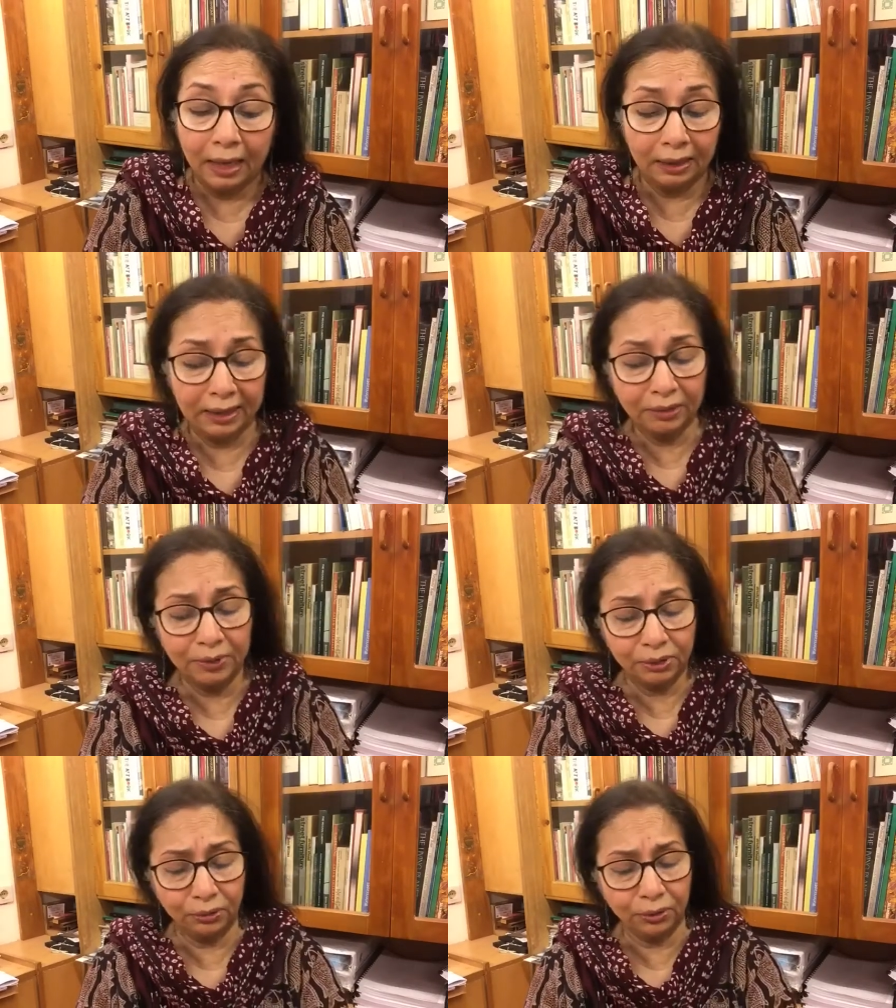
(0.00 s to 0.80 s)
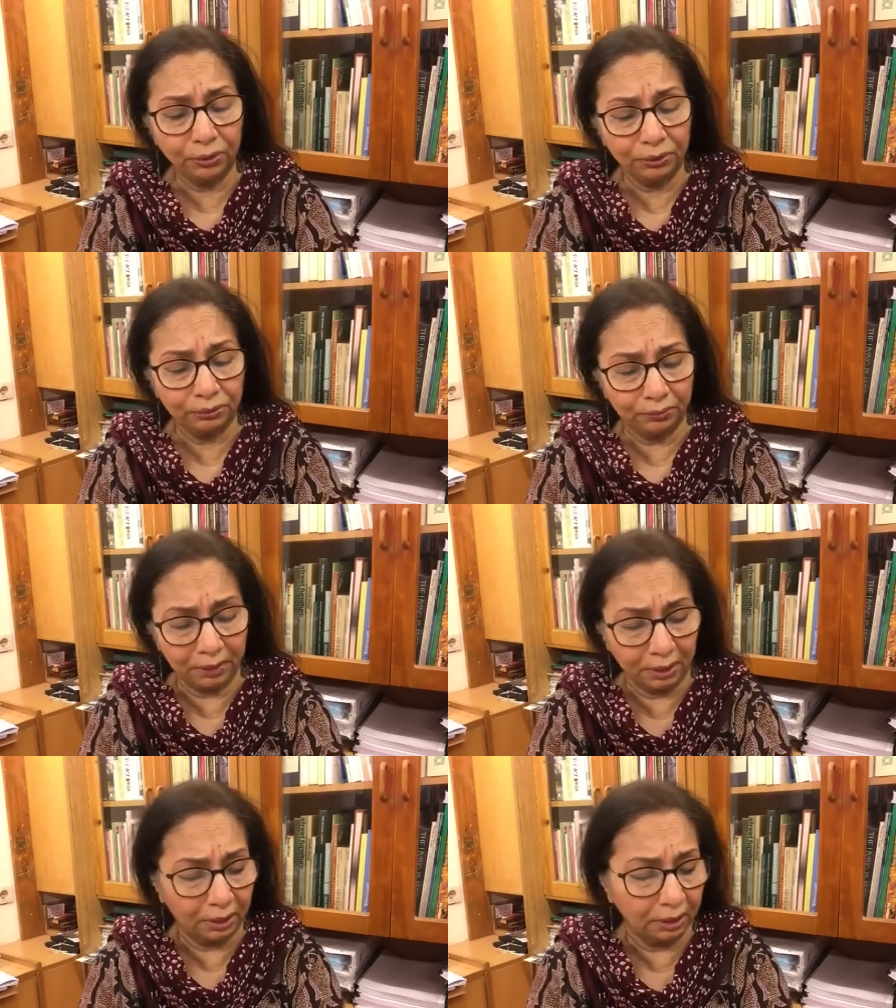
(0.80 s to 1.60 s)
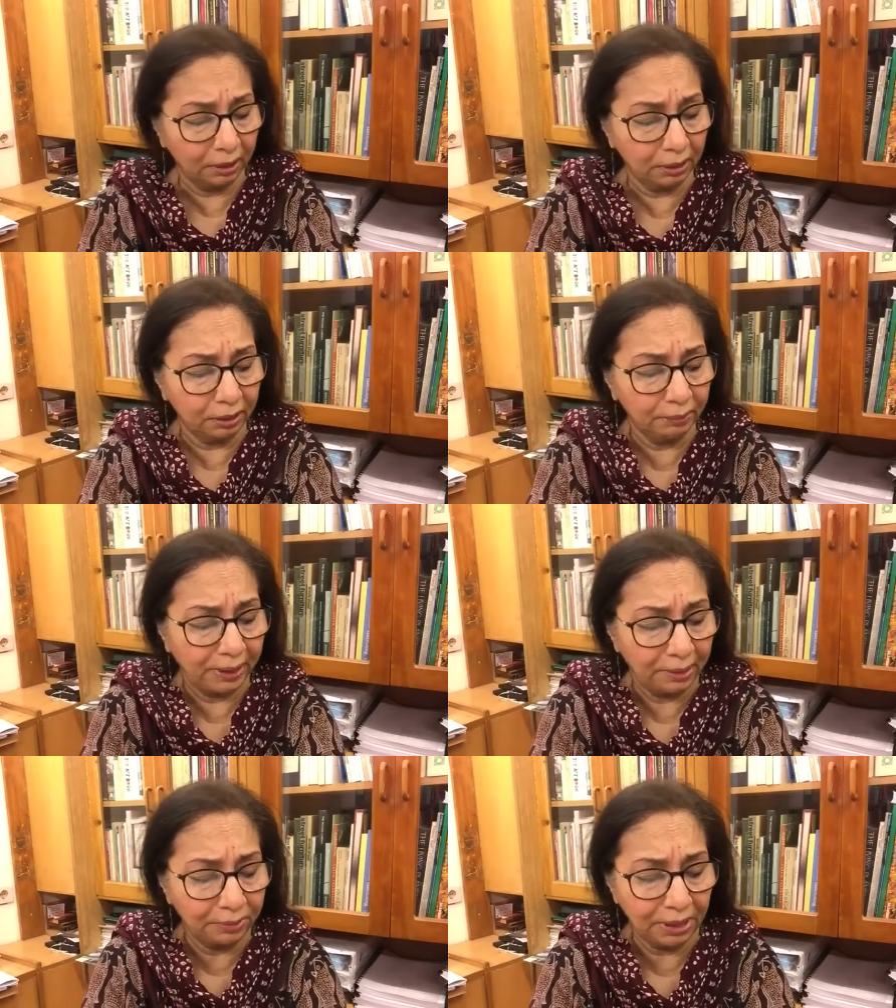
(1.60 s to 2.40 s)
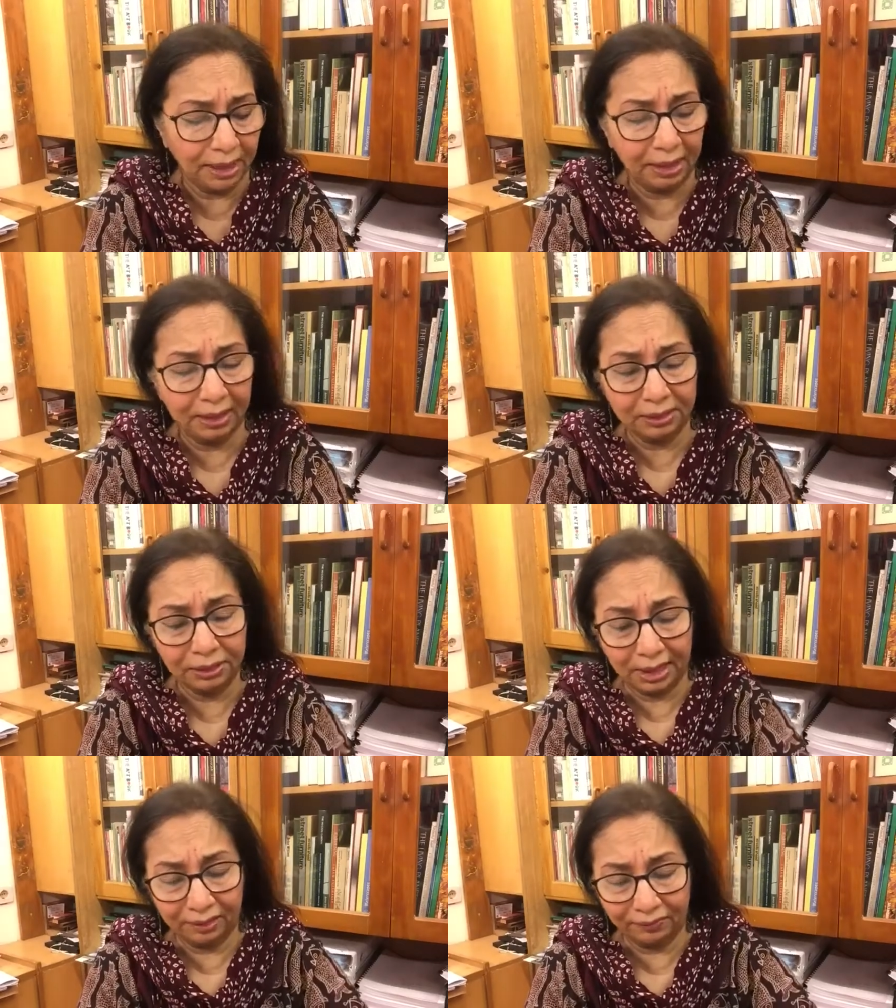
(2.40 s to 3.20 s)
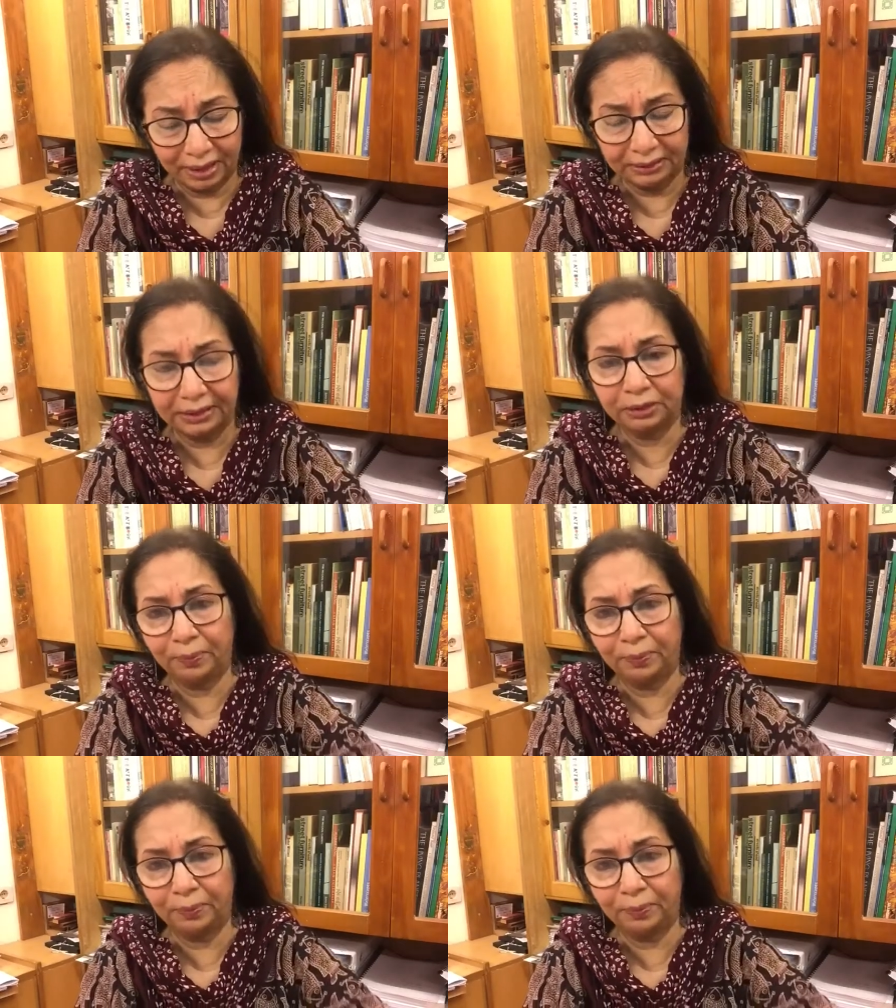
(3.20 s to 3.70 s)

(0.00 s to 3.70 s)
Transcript: Uh, let me show you uh, Begum Jahanara Shahnawaz's